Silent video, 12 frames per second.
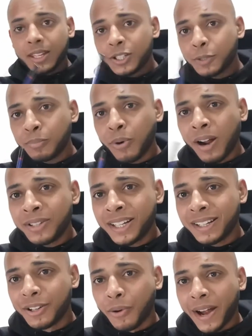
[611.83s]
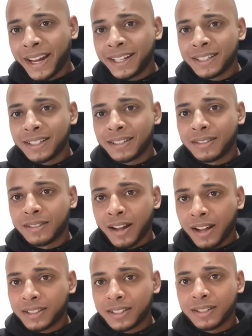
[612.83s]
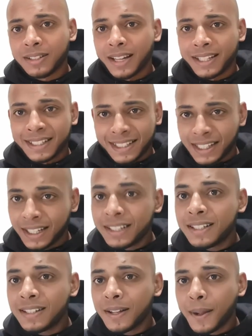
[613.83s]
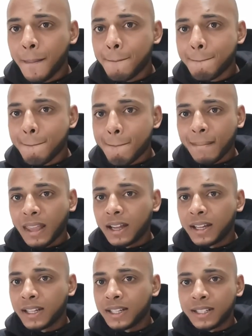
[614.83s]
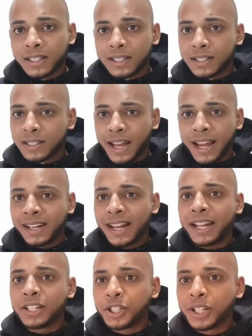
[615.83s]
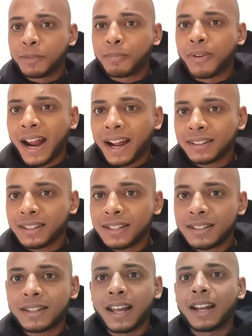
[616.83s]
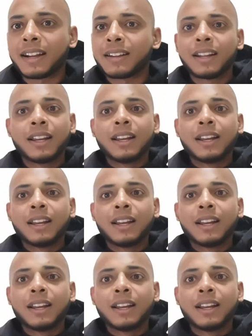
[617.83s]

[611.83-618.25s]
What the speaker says: Sprouting grains, nuts, and seeds is an ancient practice that